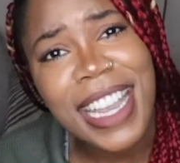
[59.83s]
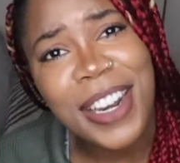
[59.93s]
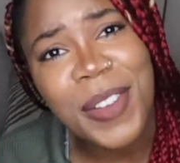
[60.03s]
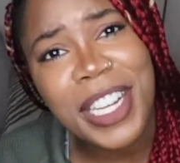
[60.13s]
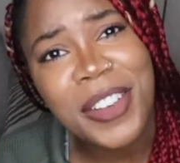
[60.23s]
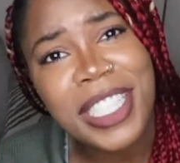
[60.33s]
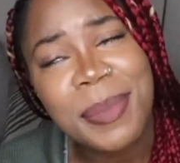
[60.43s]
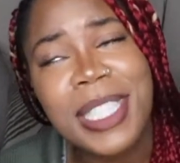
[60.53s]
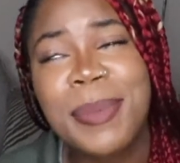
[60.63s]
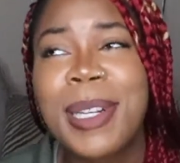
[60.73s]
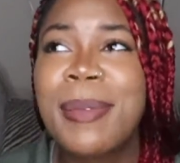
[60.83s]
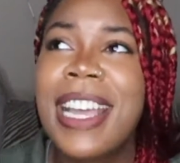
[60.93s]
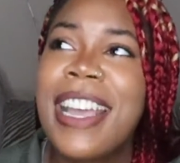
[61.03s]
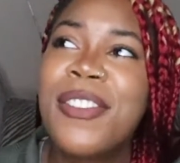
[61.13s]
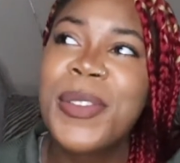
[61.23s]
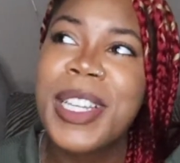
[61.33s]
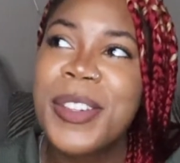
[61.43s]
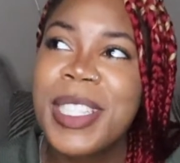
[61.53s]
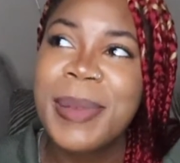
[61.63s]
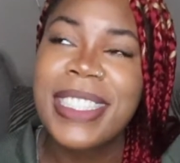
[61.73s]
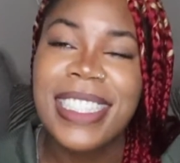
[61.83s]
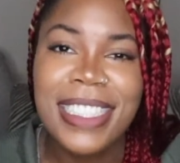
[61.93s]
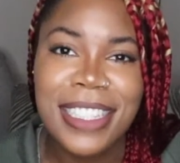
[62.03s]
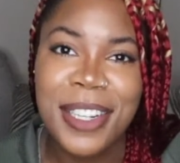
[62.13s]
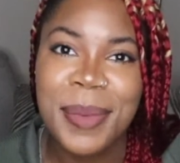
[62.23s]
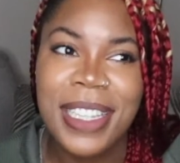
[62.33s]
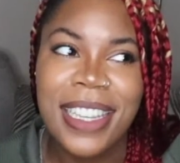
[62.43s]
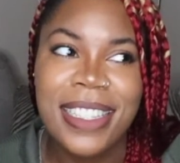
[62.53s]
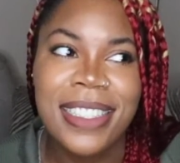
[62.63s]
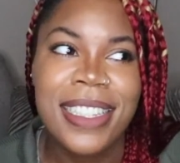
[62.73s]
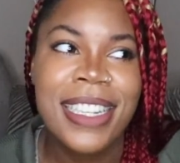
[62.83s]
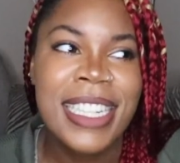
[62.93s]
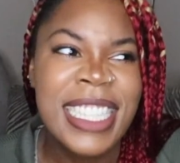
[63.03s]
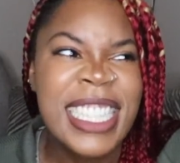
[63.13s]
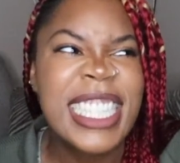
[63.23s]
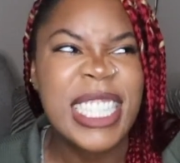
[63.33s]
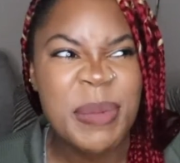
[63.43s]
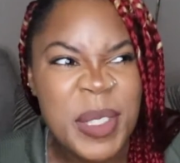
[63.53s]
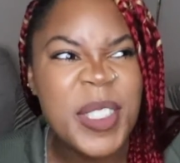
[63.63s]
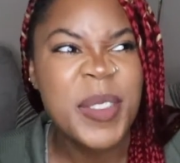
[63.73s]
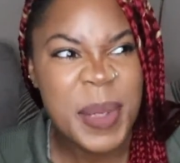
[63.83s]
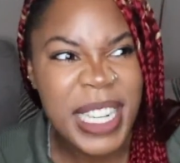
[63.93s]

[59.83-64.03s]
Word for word: I had a white Christmas, but I'm not having a white Christmas this year because I moved